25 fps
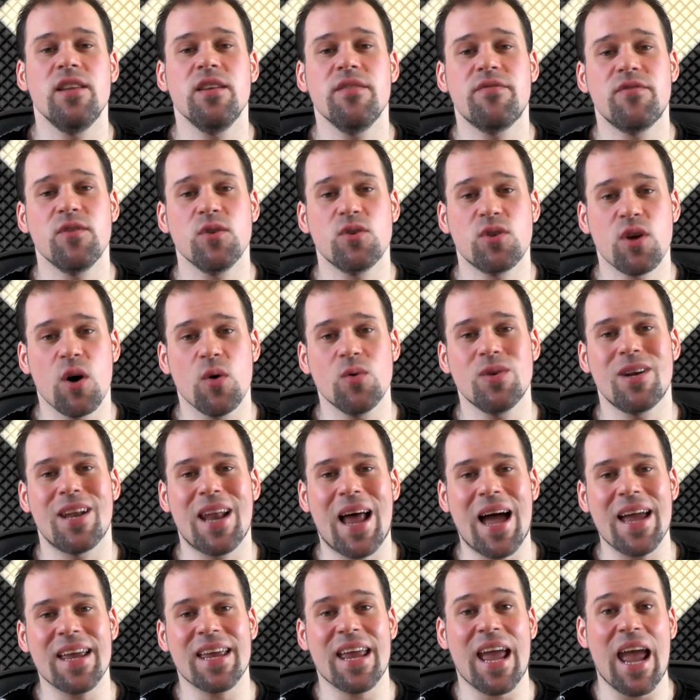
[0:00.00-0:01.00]
And if you don't
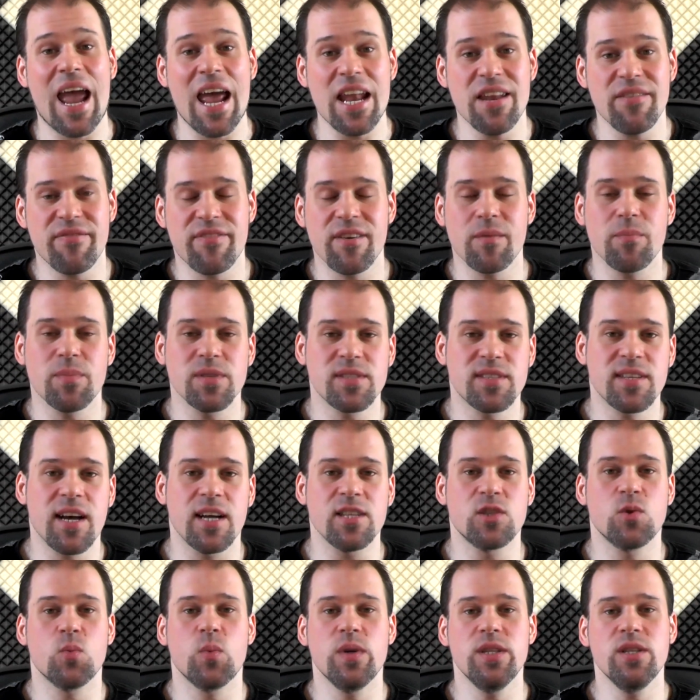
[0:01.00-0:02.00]
like anything
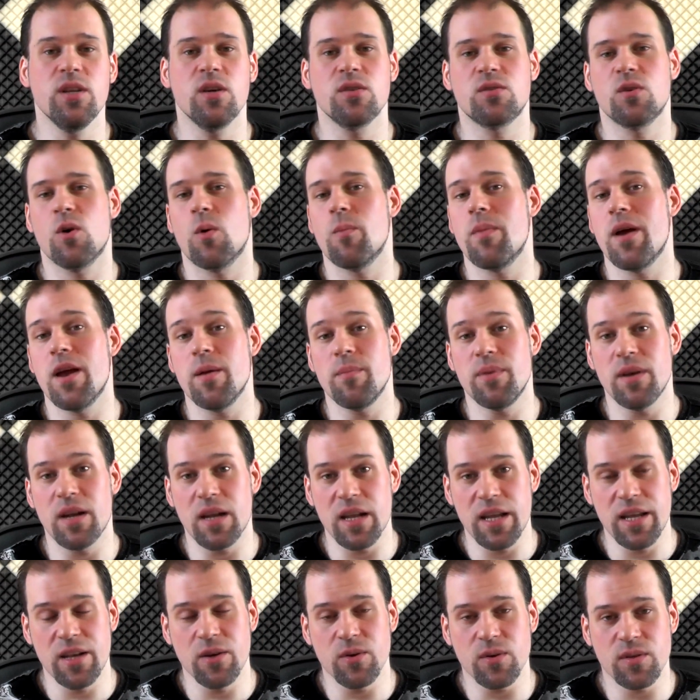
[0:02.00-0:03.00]
besides Windows or maybe
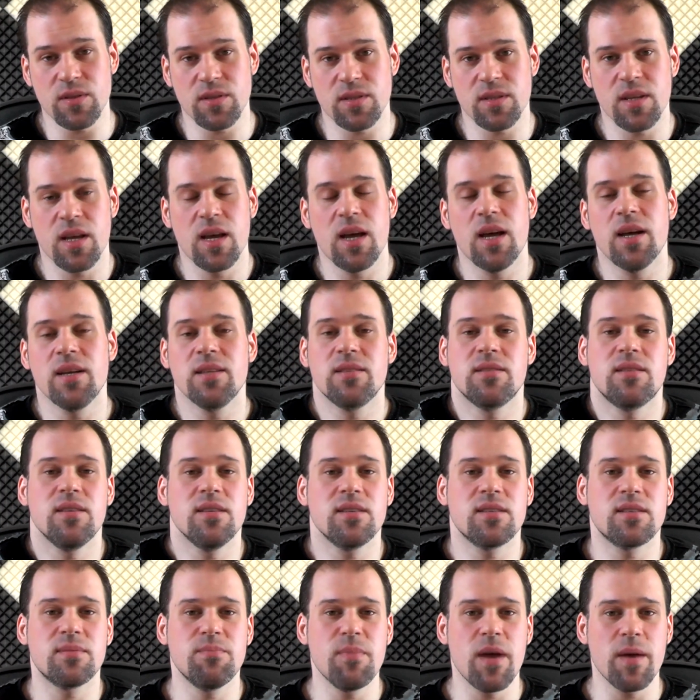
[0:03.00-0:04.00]
Linux,
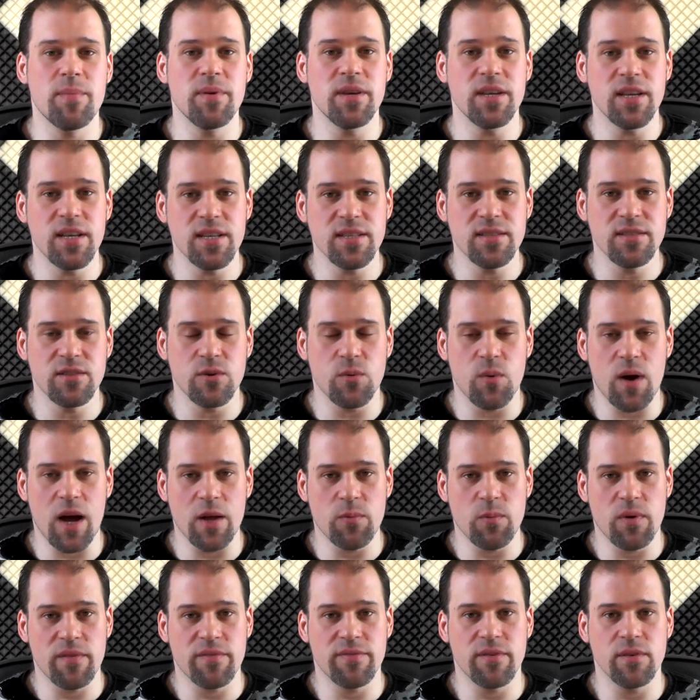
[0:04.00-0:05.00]
this maybe isn't the
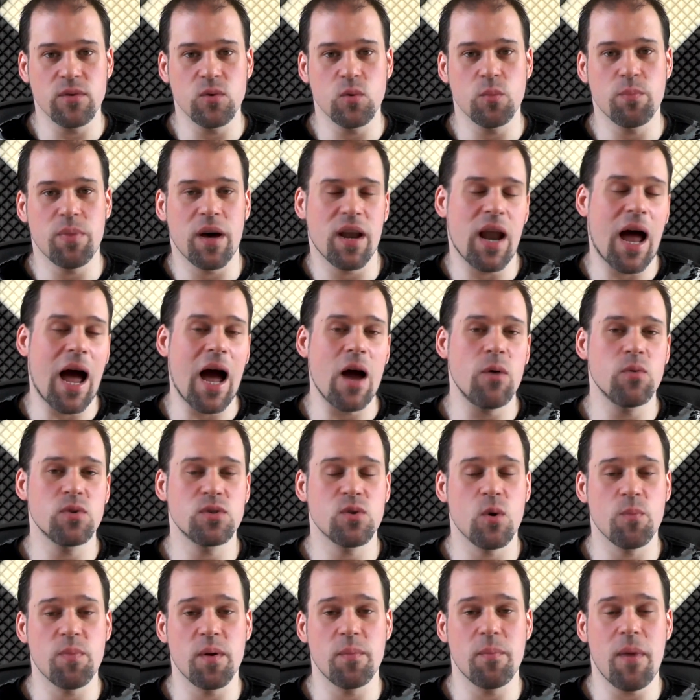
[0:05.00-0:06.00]
right one for you. But I
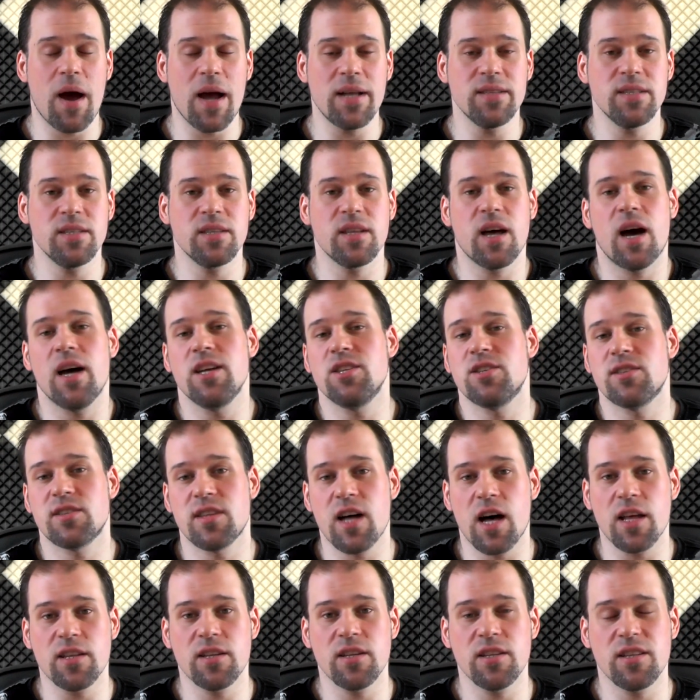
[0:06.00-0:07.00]
was open minded, I
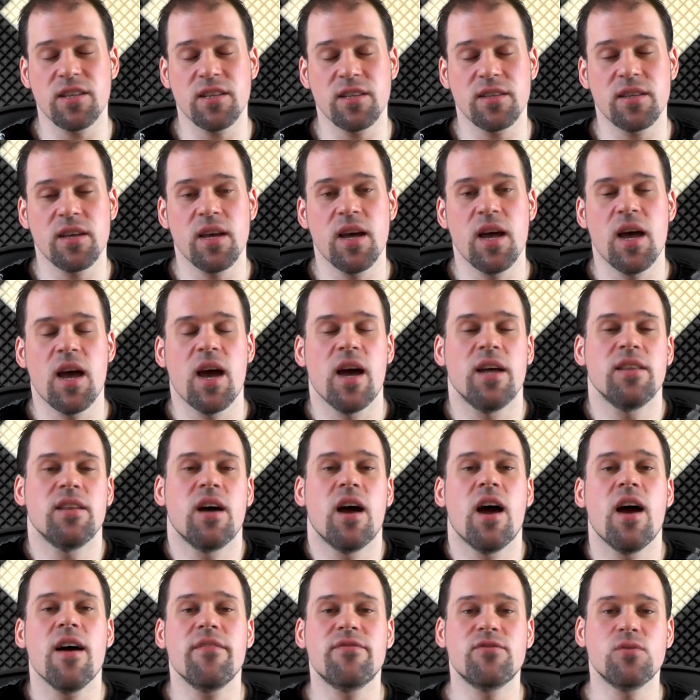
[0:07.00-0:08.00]
started it,
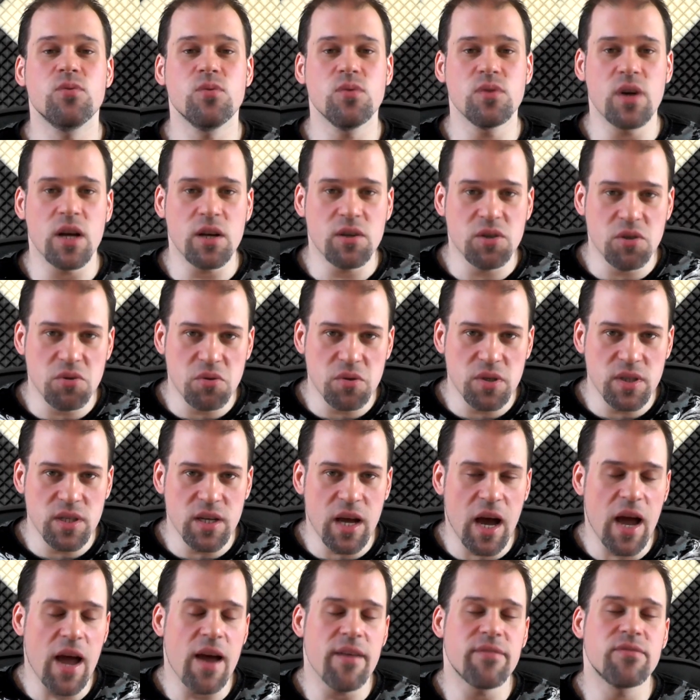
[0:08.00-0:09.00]
and I have to
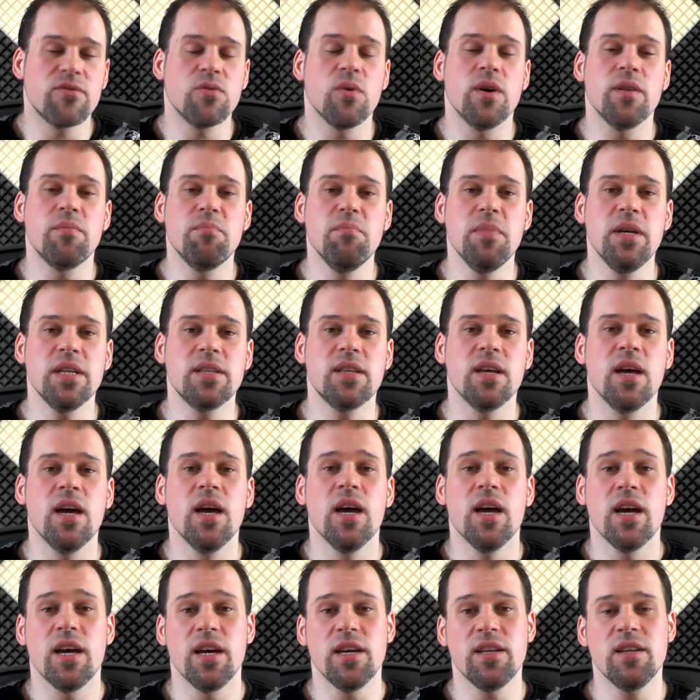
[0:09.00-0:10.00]
agree, I have to admit,
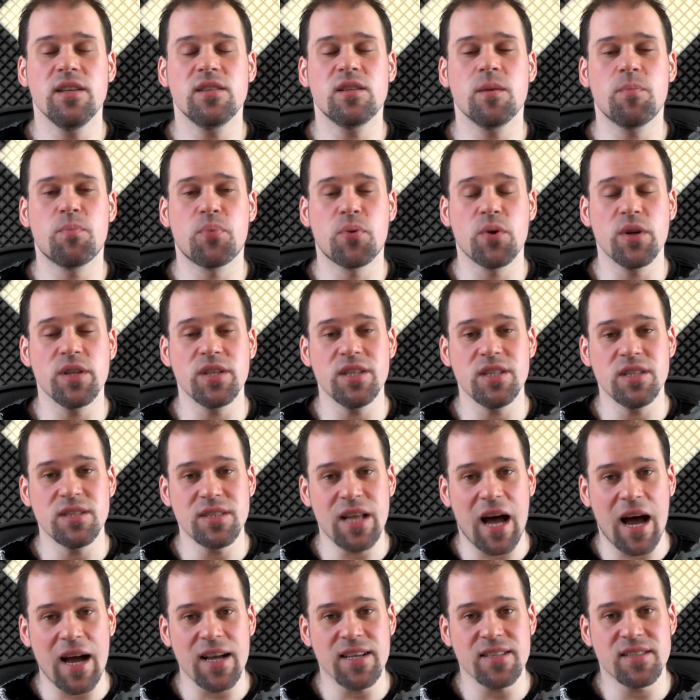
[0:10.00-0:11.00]
it is a pretty
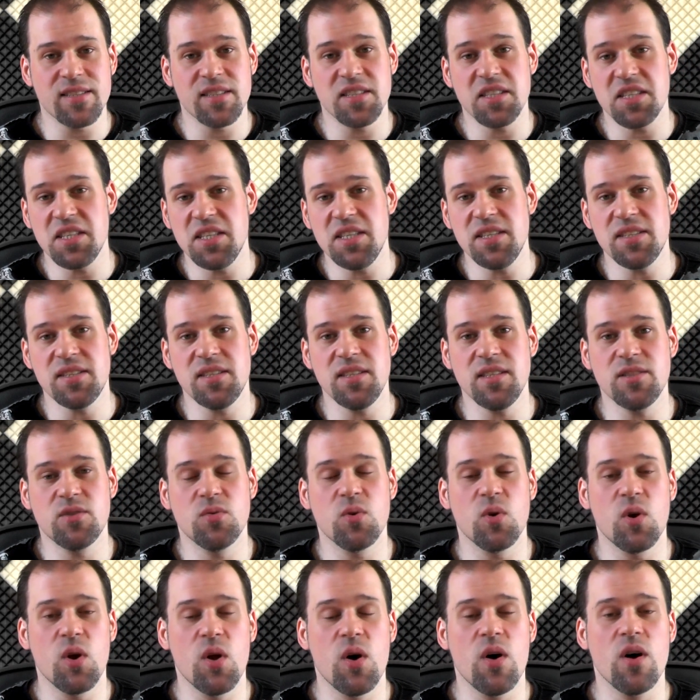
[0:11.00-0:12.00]
nice, easy
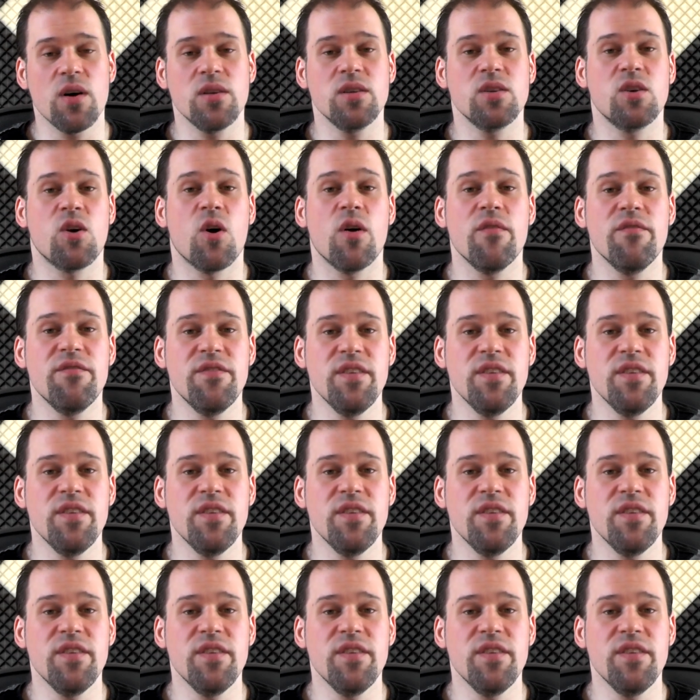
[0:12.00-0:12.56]
to learn,